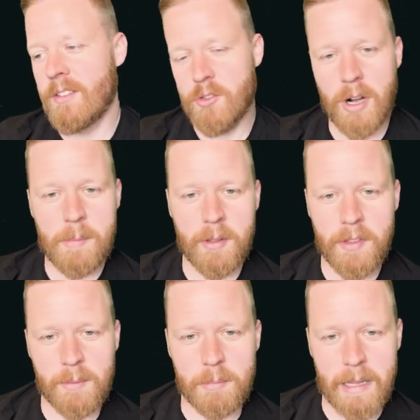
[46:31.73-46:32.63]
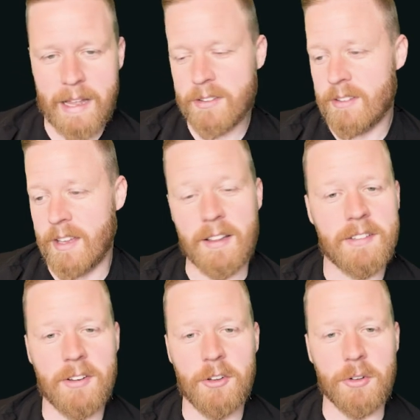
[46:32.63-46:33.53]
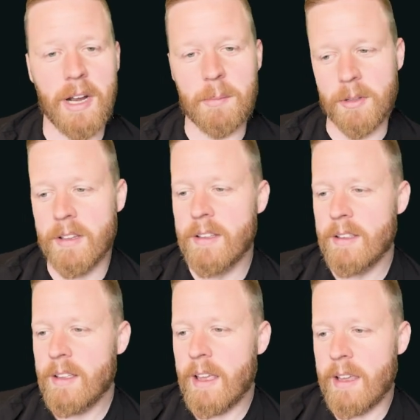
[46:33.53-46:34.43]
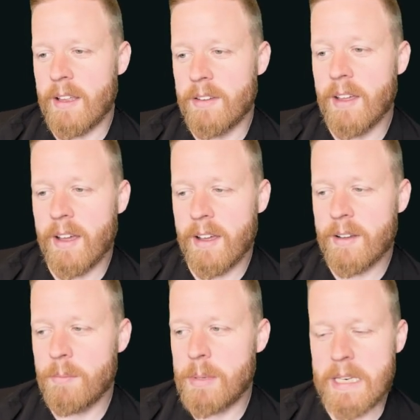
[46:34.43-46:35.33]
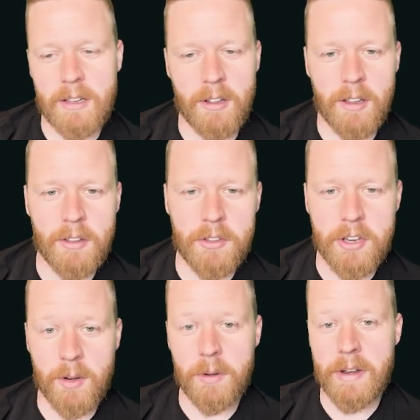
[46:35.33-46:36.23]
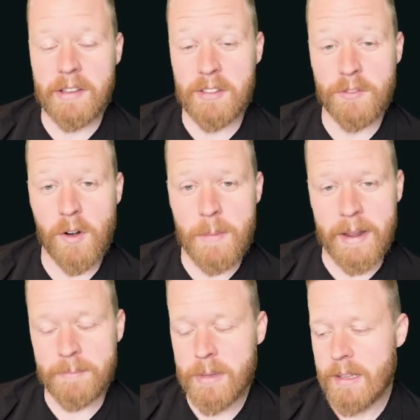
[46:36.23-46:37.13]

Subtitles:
try building black skeleton tribal and beating all the tier 1 decks in the format.